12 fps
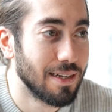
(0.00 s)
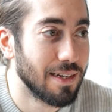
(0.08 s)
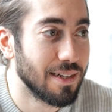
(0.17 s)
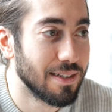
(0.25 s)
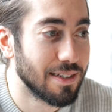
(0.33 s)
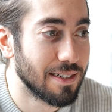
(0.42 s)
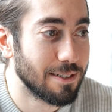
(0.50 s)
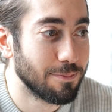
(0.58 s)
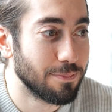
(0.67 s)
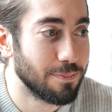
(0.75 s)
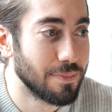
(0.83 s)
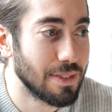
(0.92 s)

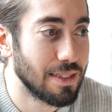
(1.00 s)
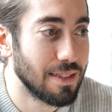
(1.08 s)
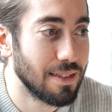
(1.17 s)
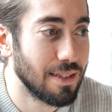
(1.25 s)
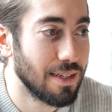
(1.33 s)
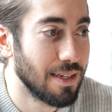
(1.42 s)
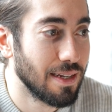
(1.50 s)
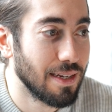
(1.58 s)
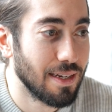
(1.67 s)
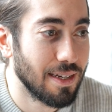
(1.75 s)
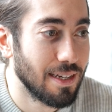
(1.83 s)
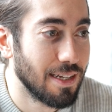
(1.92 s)
Um,
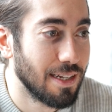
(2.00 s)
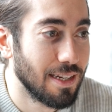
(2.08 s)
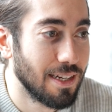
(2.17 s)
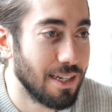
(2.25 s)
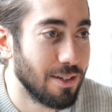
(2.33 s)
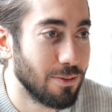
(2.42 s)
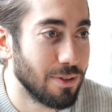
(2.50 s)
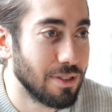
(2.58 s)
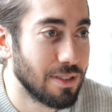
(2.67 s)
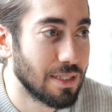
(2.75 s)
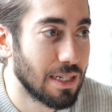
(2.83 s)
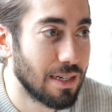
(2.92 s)
it
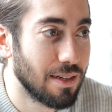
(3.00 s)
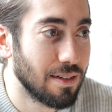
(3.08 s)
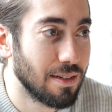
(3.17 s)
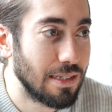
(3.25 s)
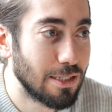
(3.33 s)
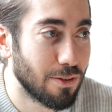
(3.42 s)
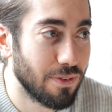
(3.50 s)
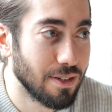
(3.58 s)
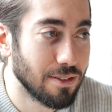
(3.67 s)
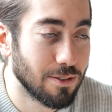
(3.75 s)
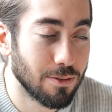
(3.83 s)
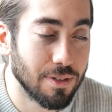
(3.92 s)
was, uh, it just
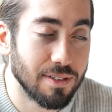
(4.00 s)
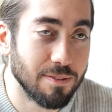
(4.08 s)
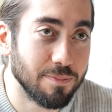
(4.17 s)
felt surreal.